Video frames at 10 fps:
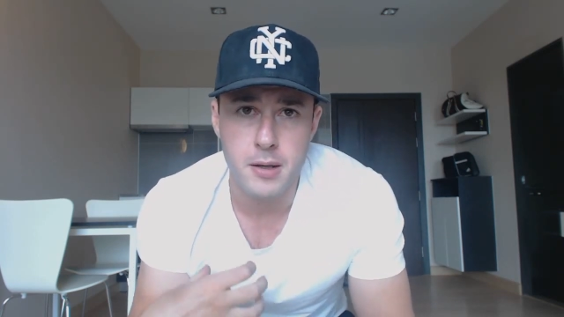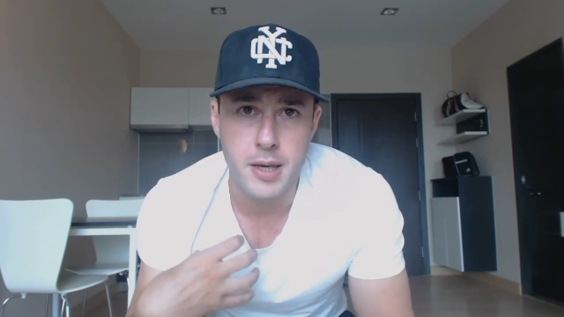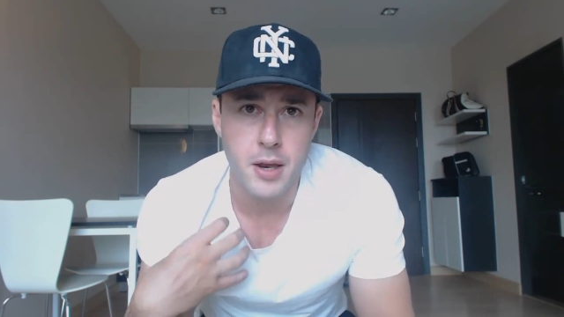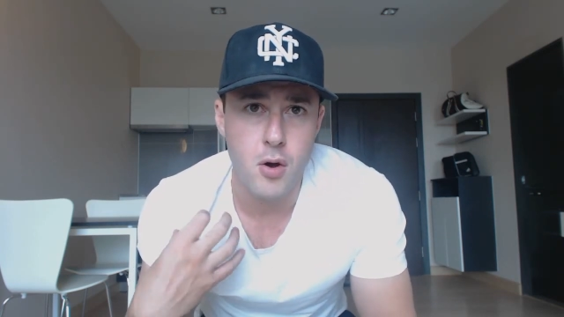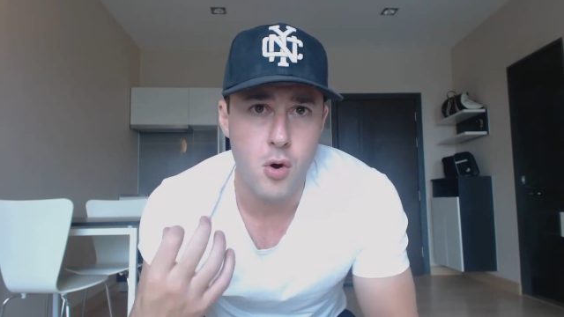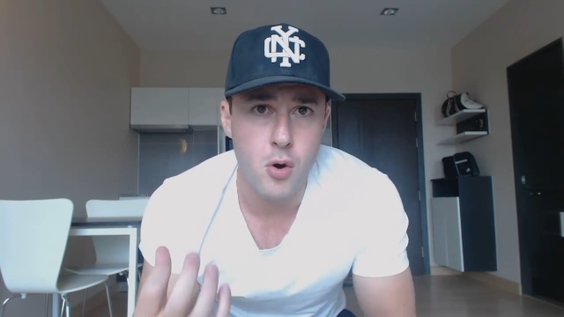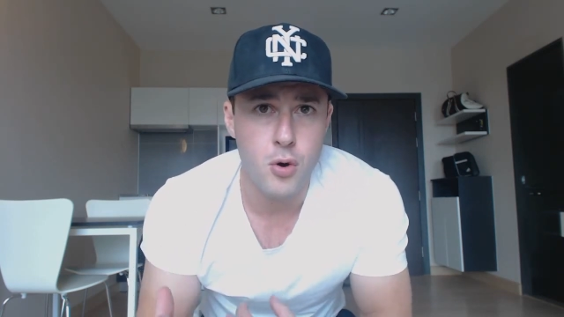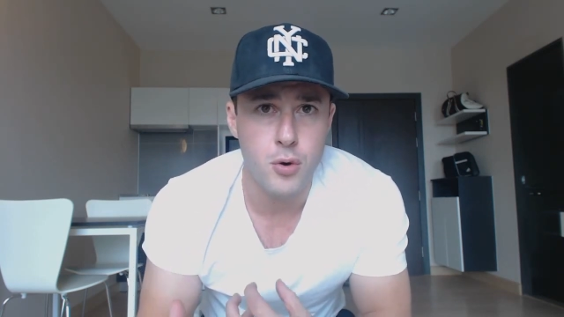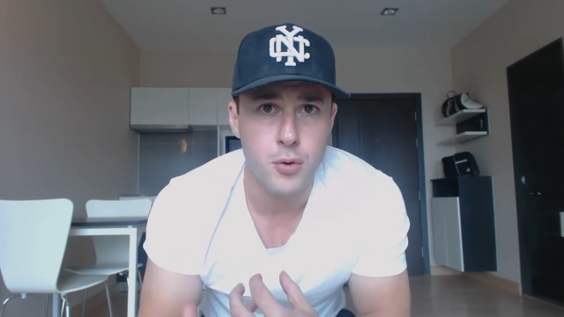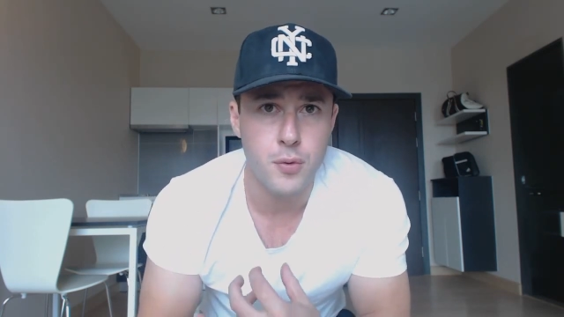get
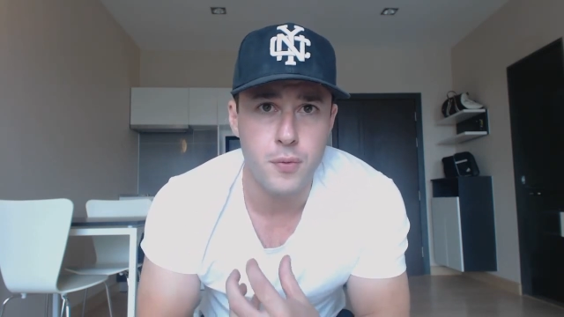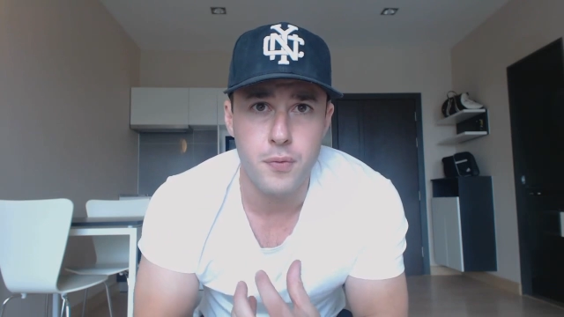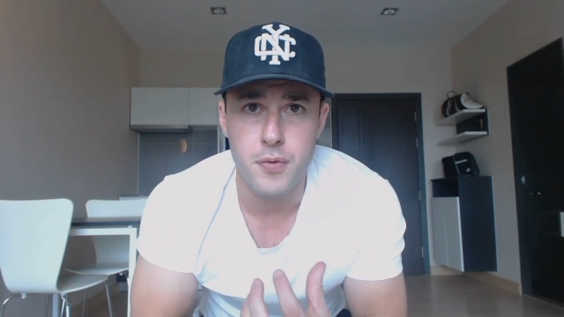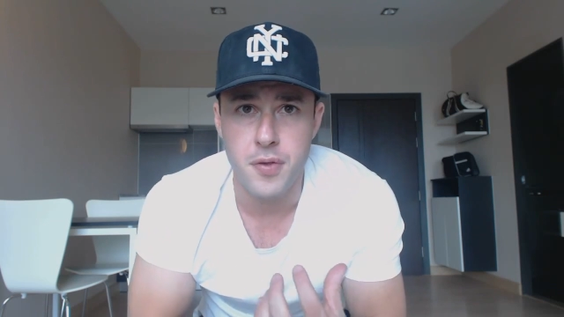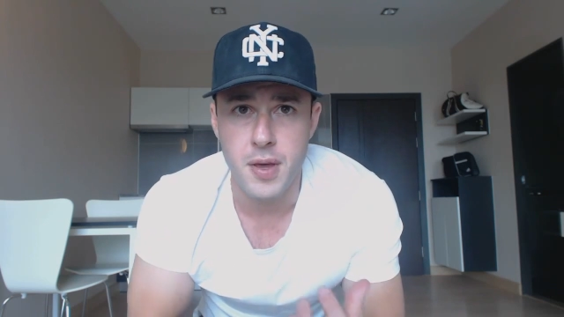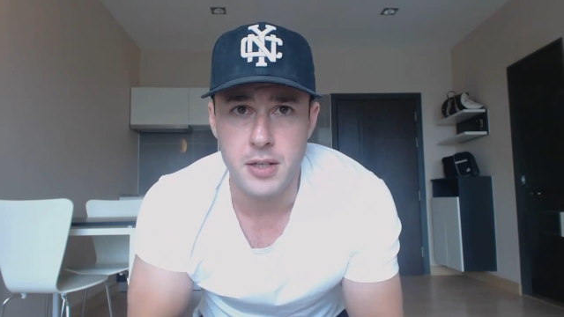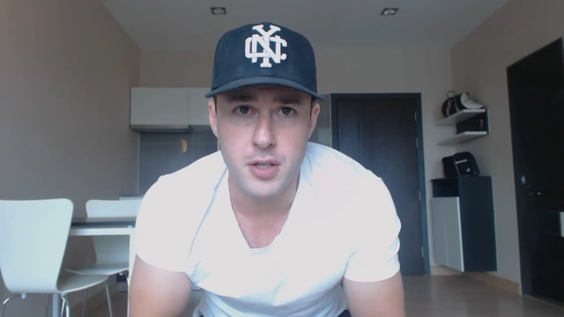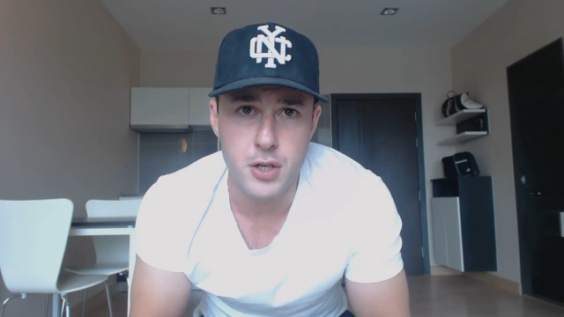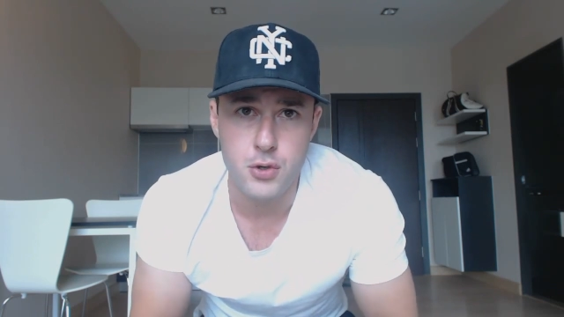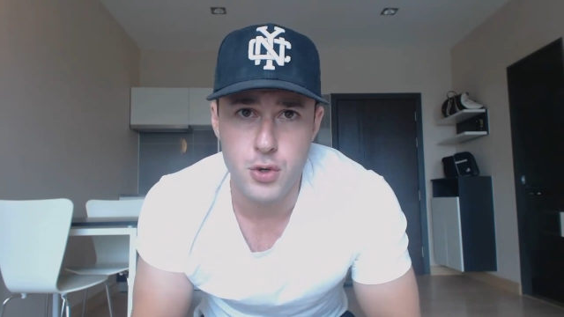all the things
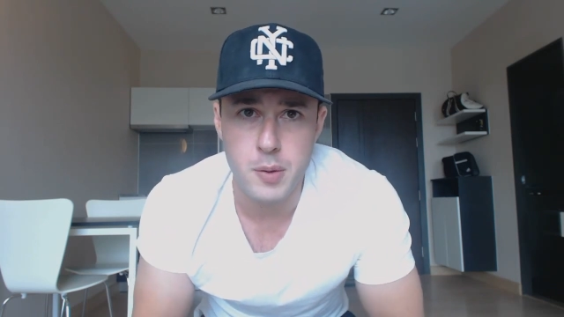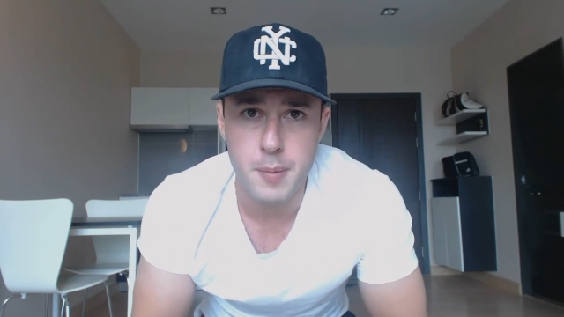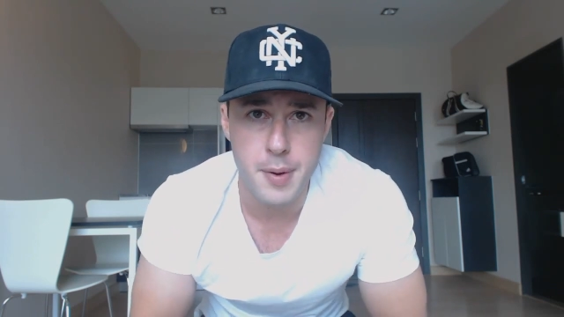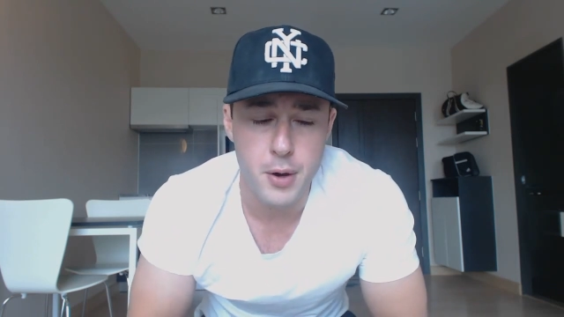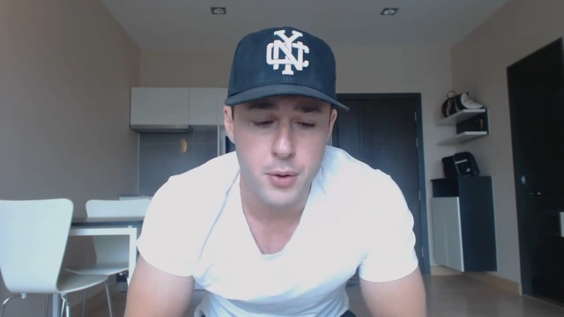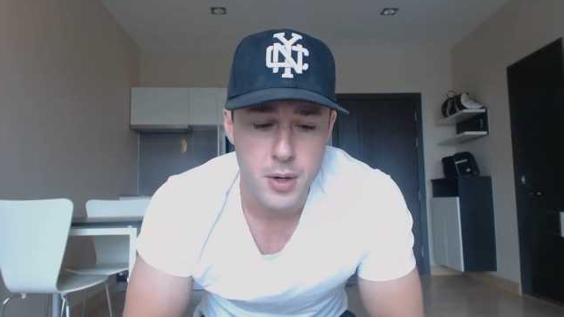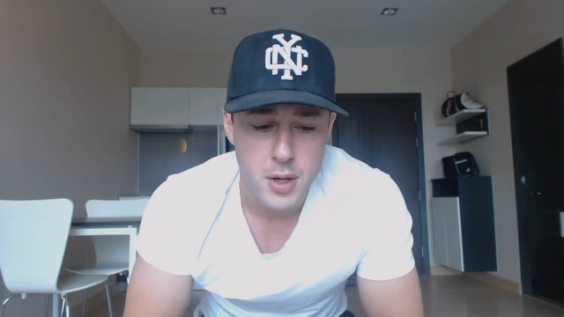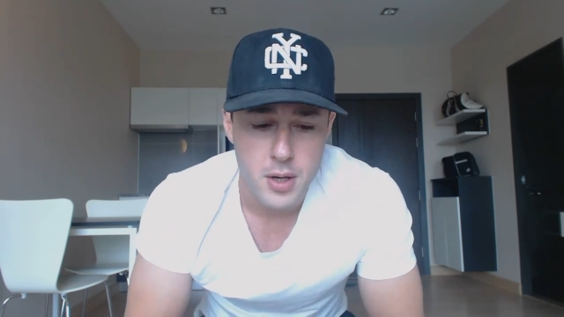that you dream about,